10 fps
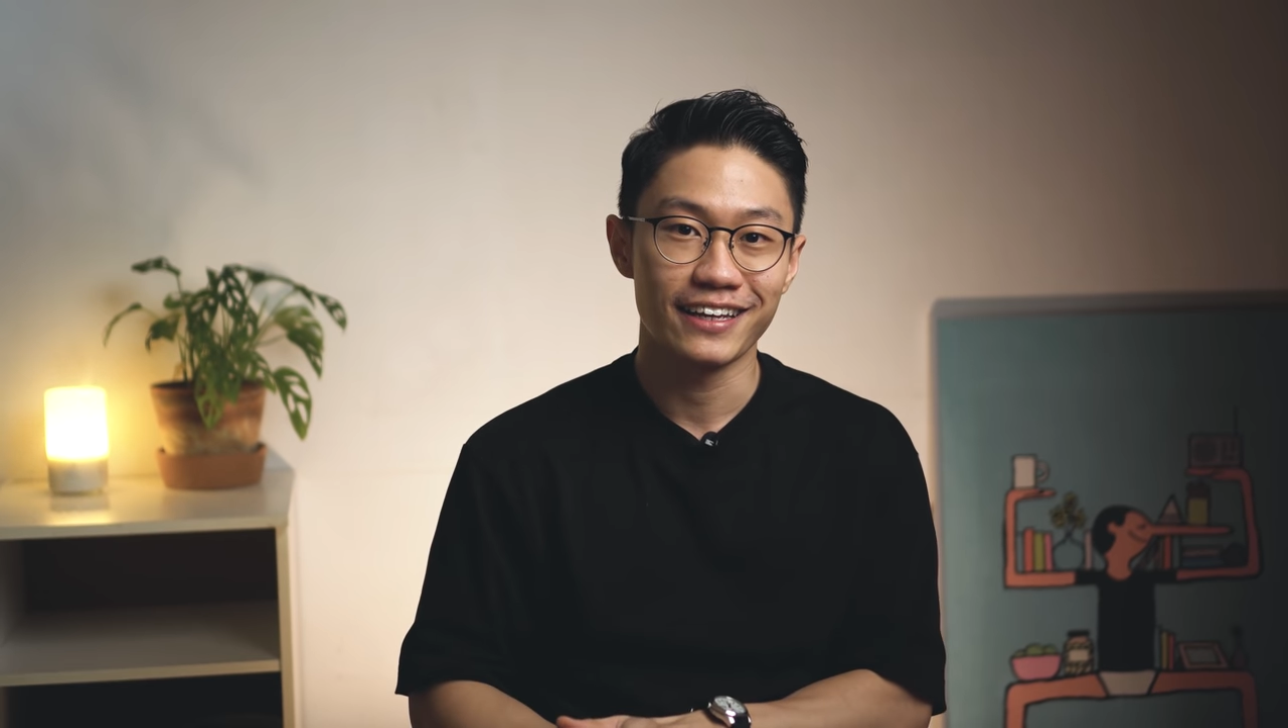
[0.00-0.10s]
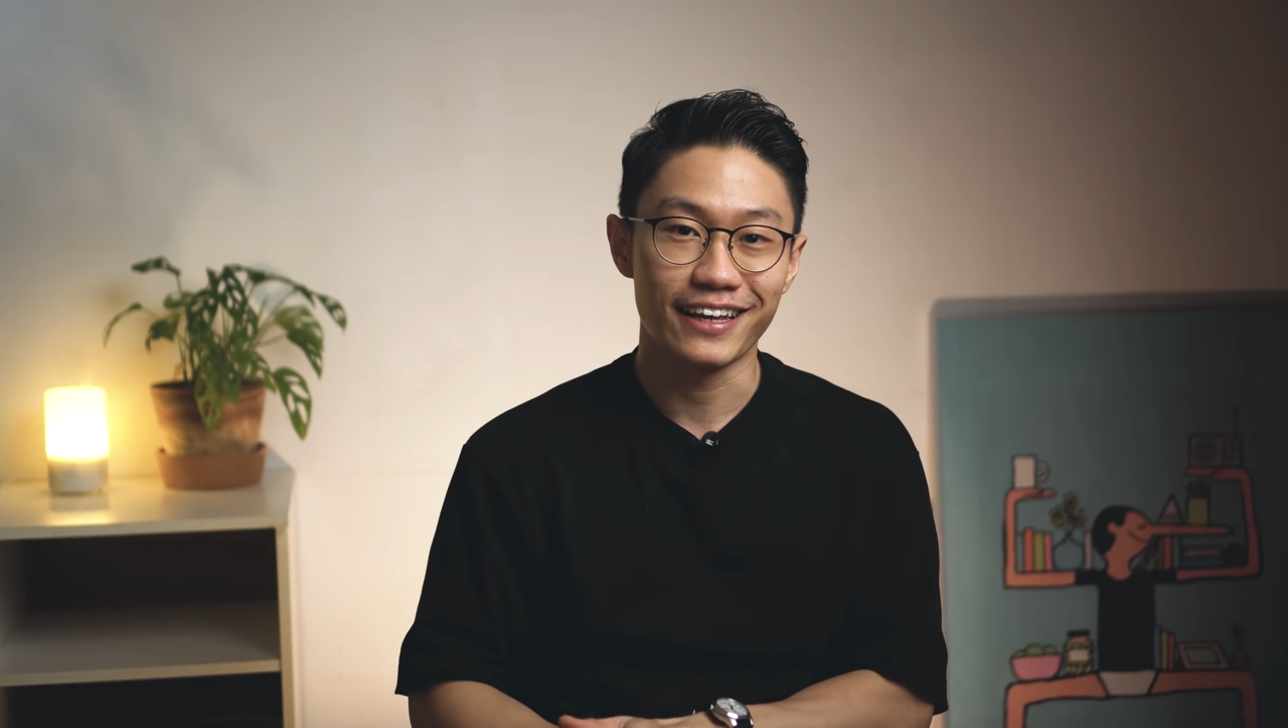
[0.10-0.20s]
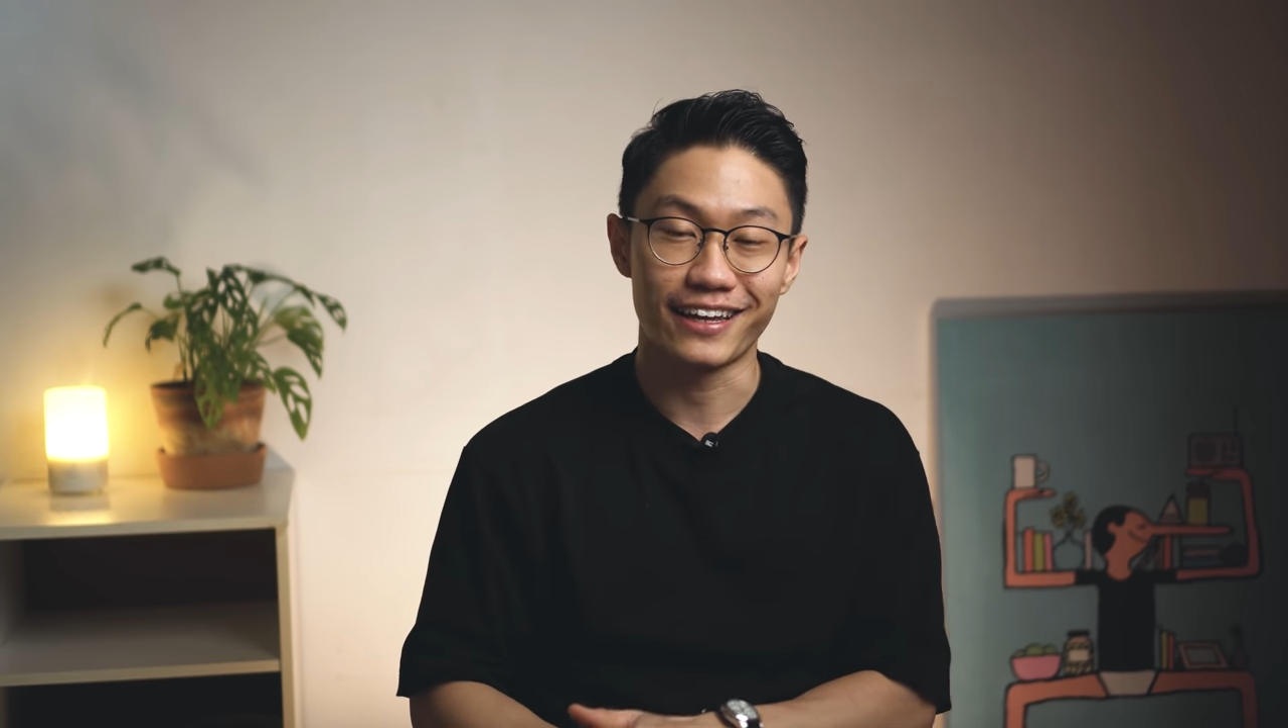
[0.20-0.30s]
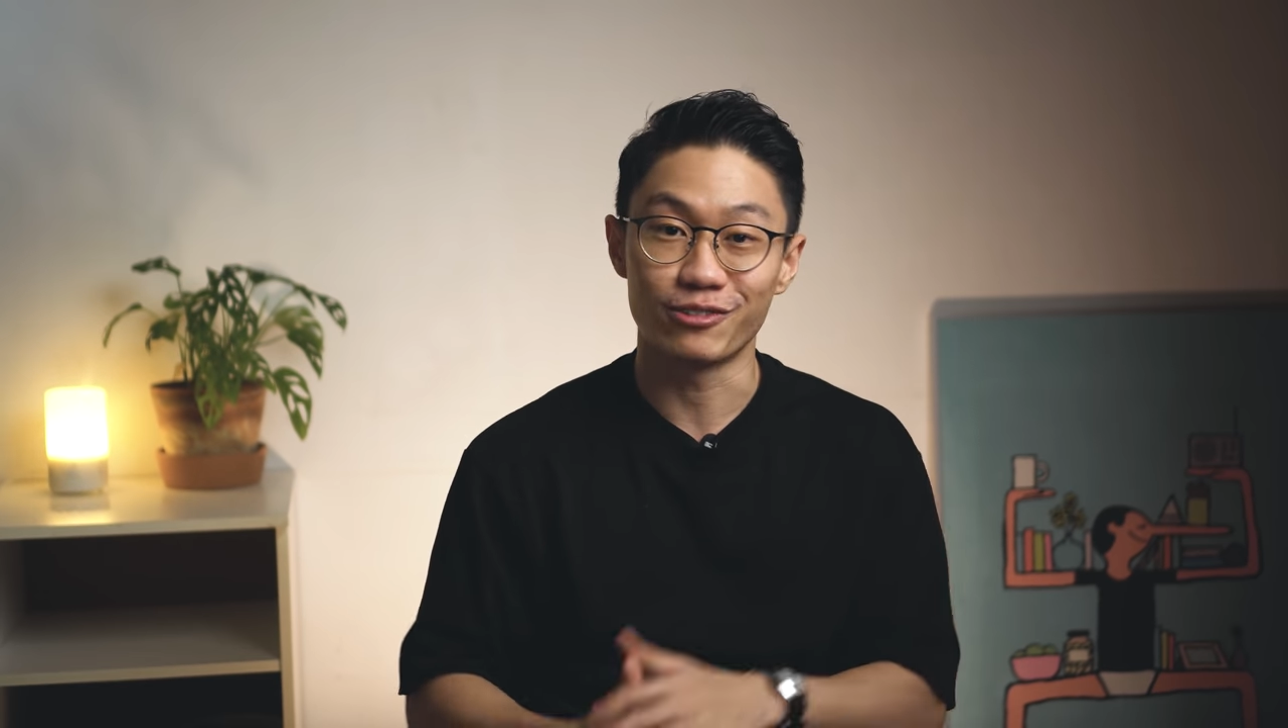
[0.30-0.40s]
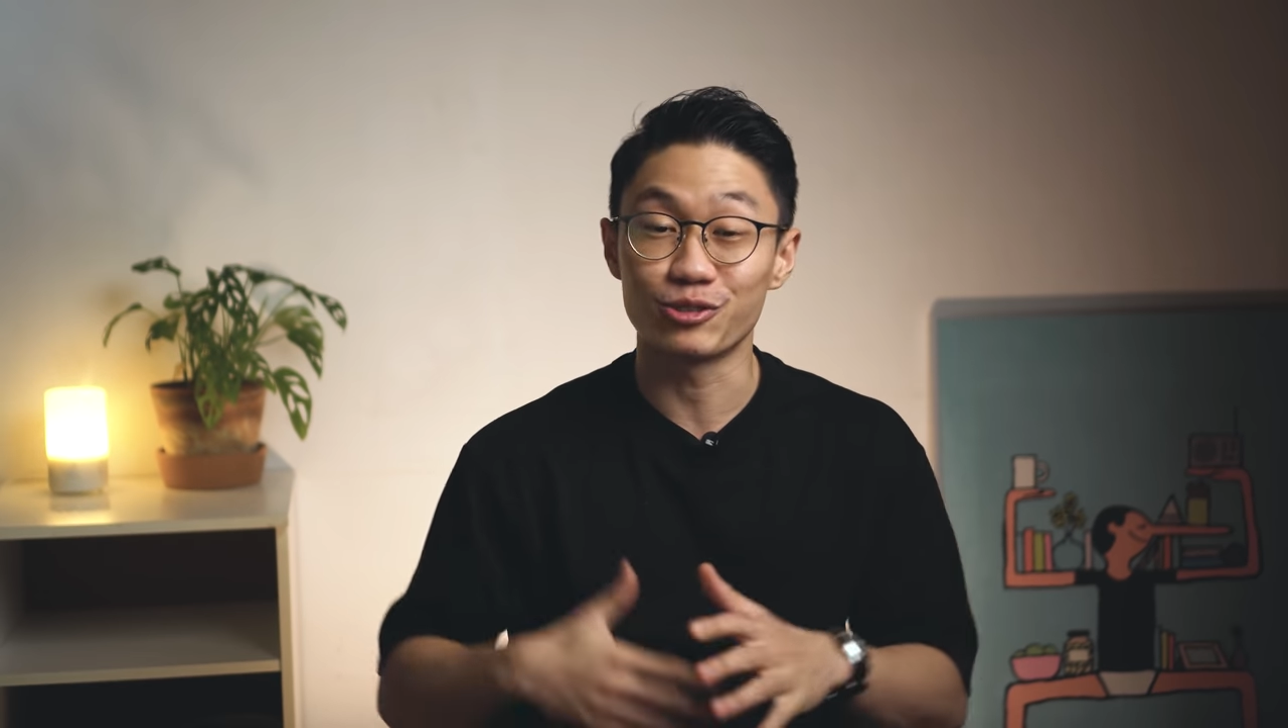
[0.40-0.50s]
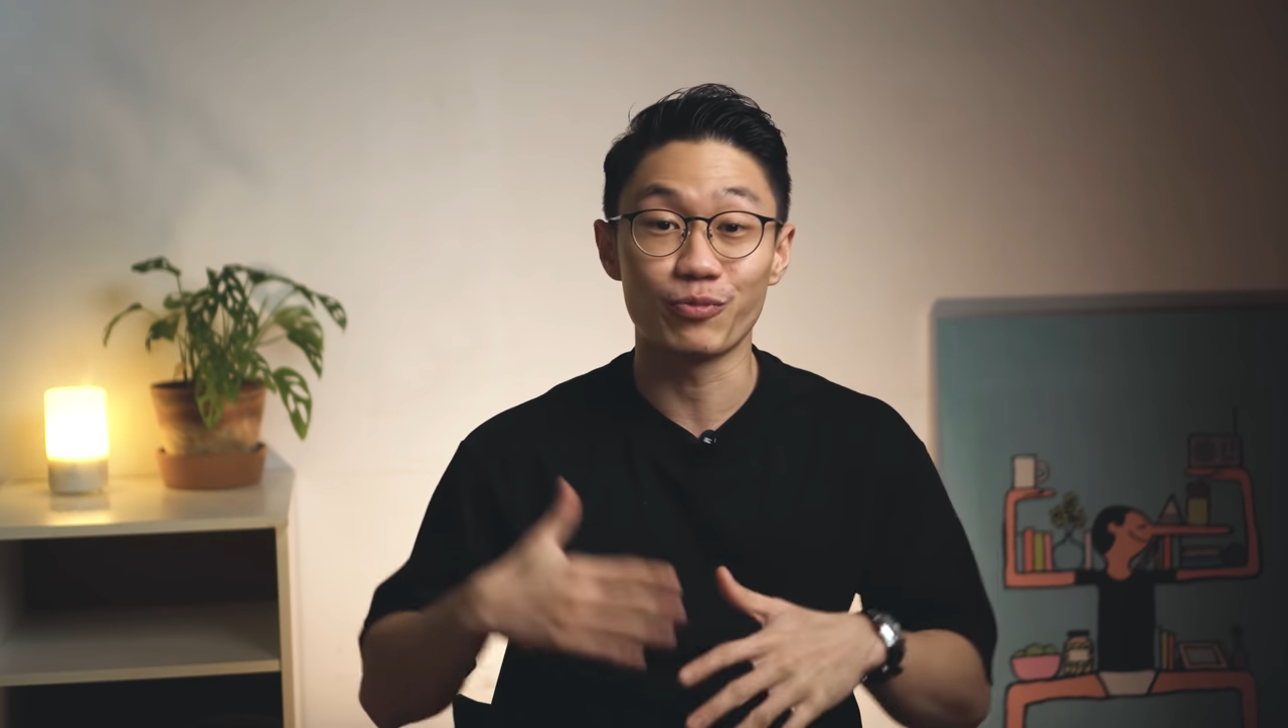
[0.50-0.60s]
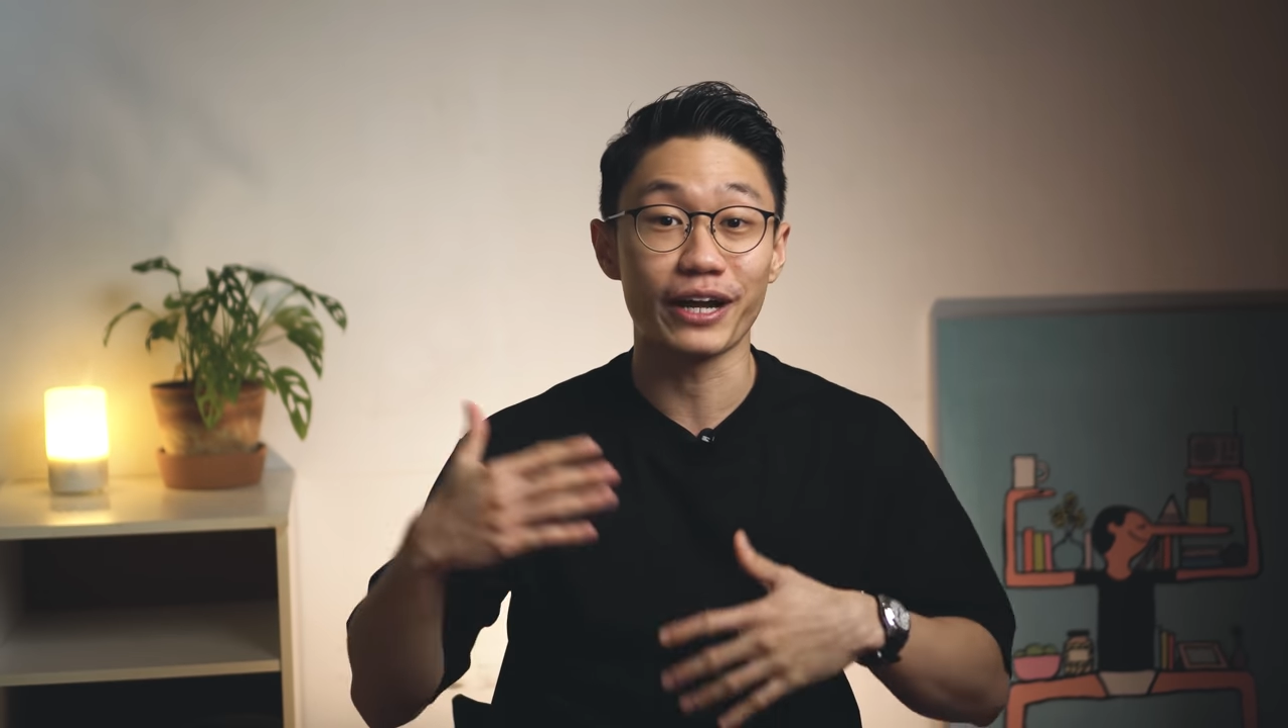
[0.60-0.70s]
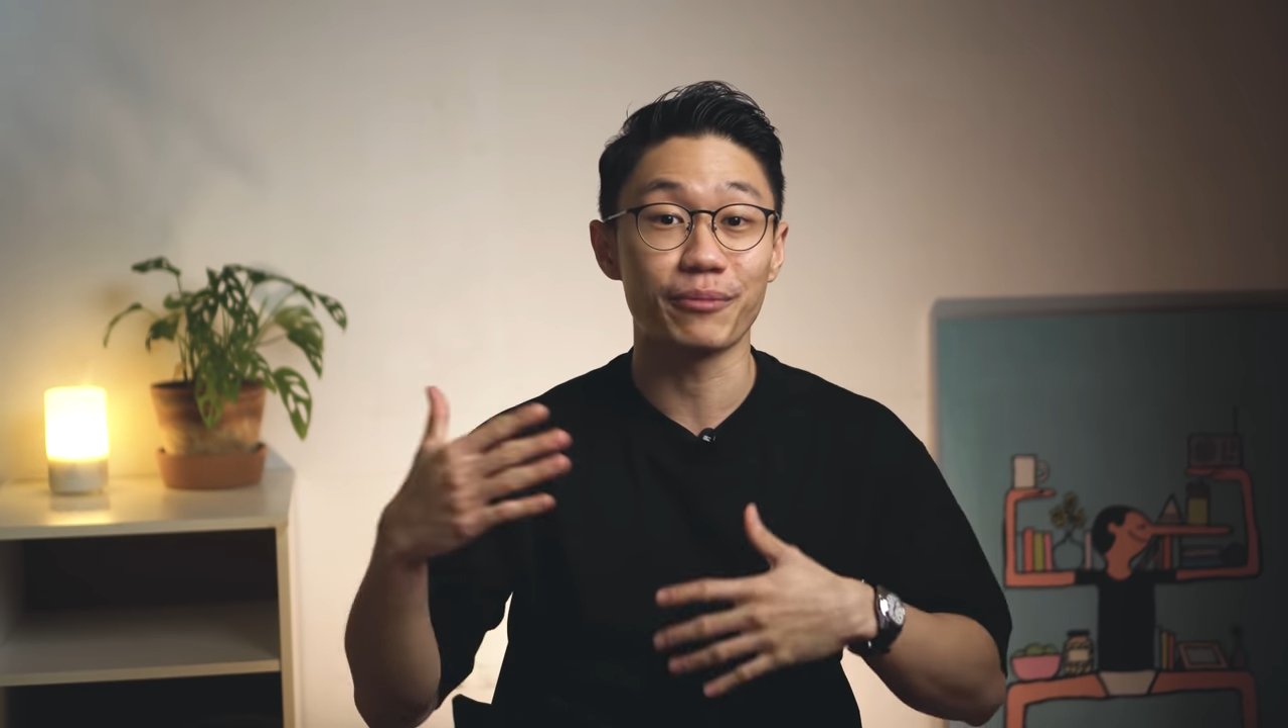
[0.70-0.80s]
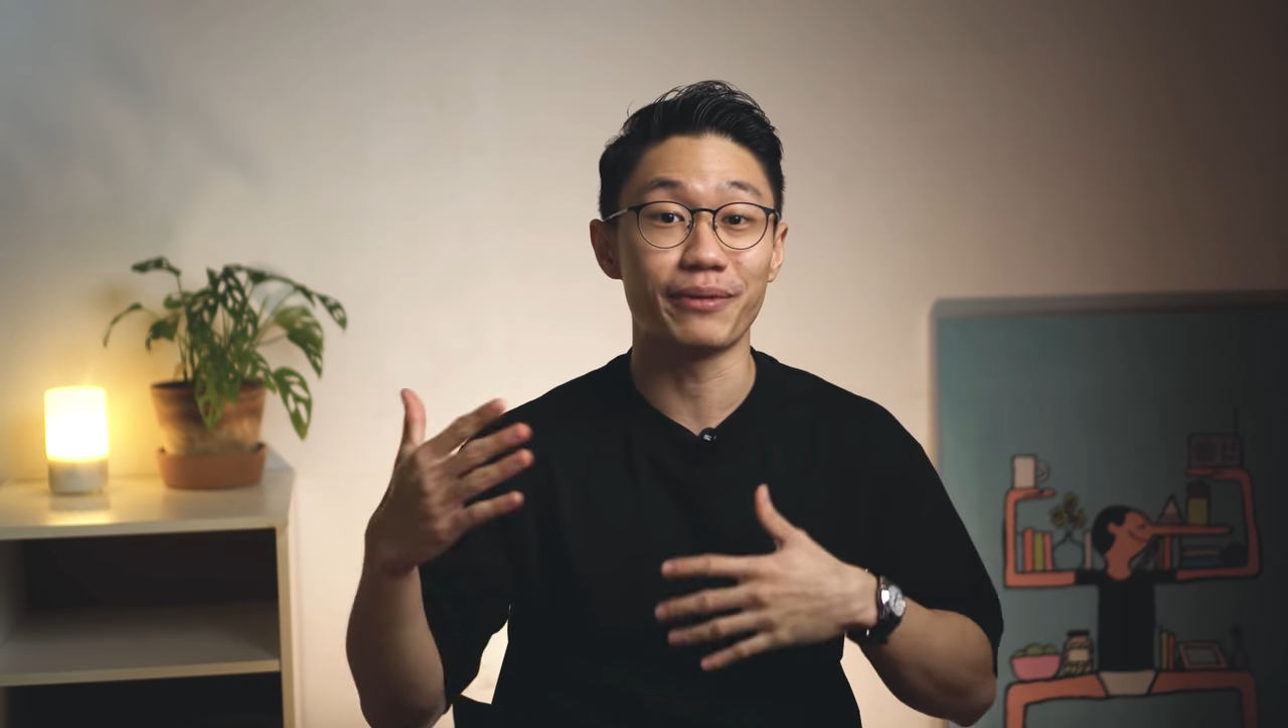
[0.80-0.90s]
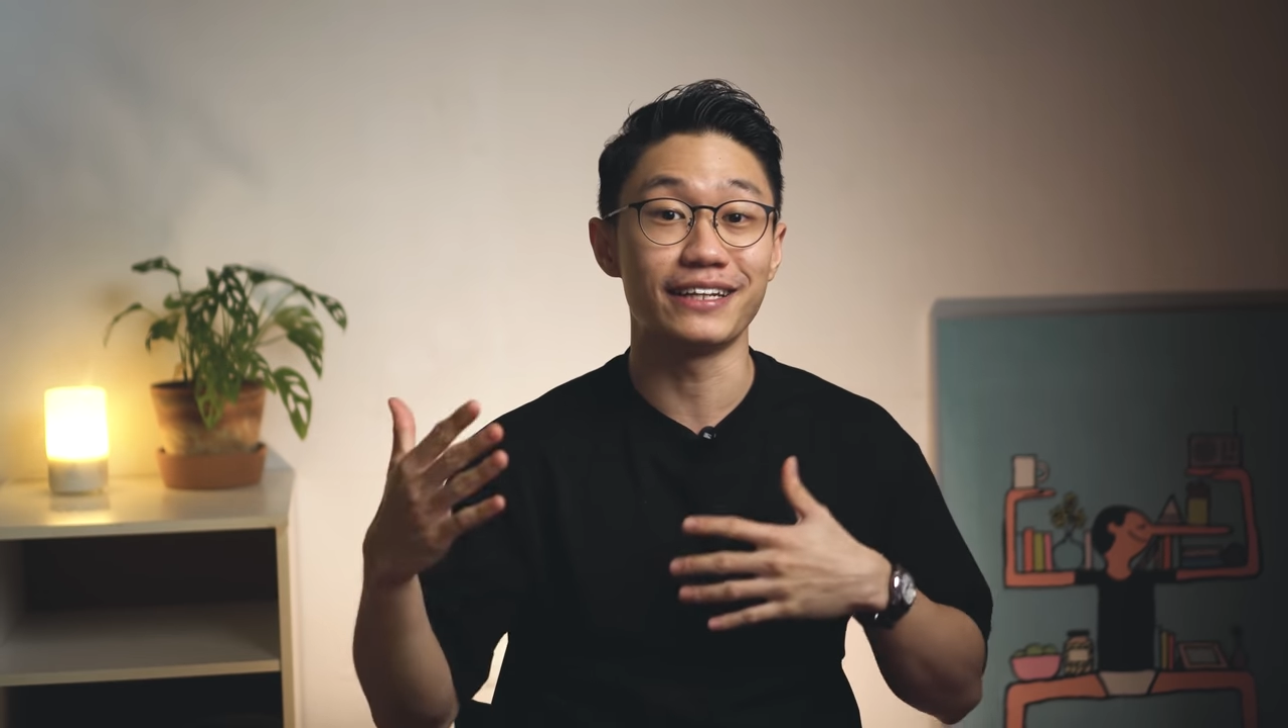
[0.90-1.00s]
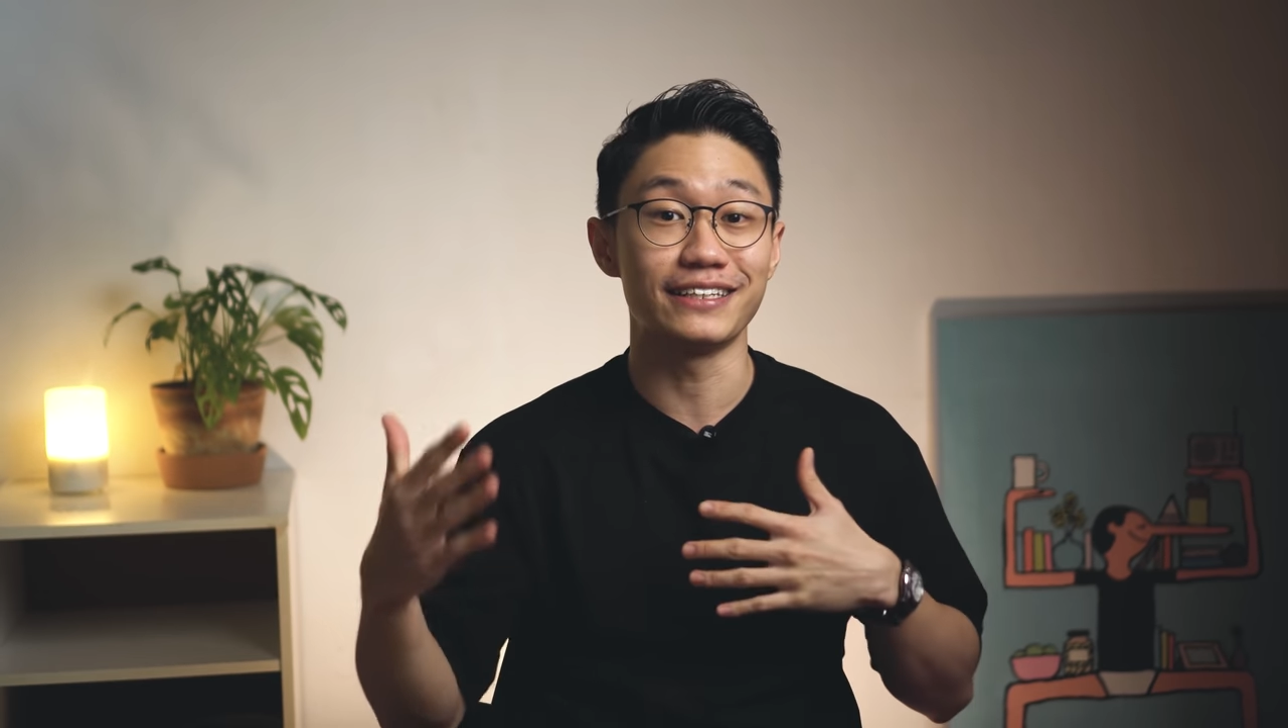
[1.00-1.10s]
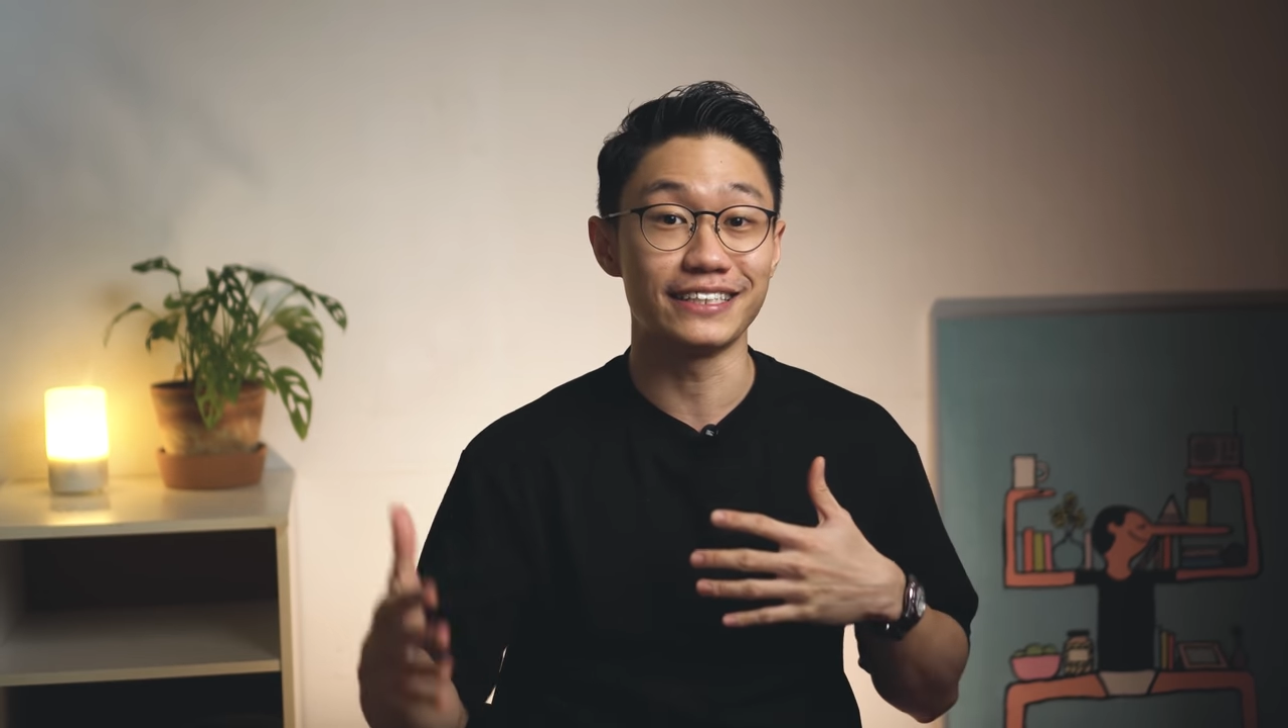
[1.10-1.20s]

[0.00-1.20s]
And also recommend